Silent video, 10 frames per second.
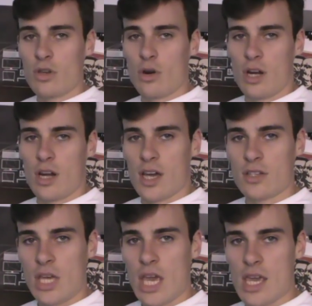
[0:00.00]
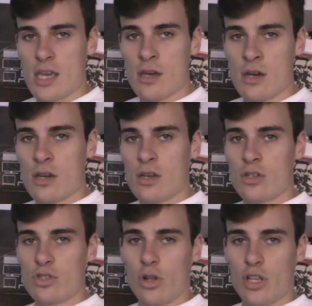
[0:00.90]
you're in IT.
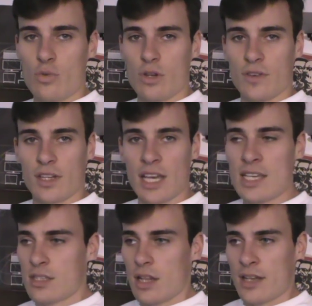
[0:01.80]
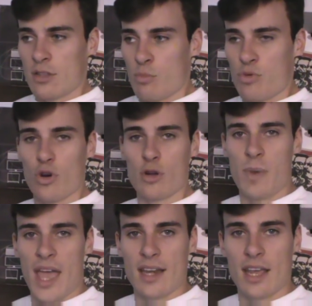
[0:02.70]
Surely you would have at least liked the
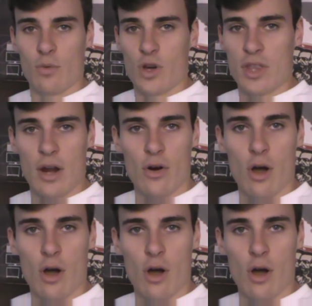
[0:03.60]
broadband network they were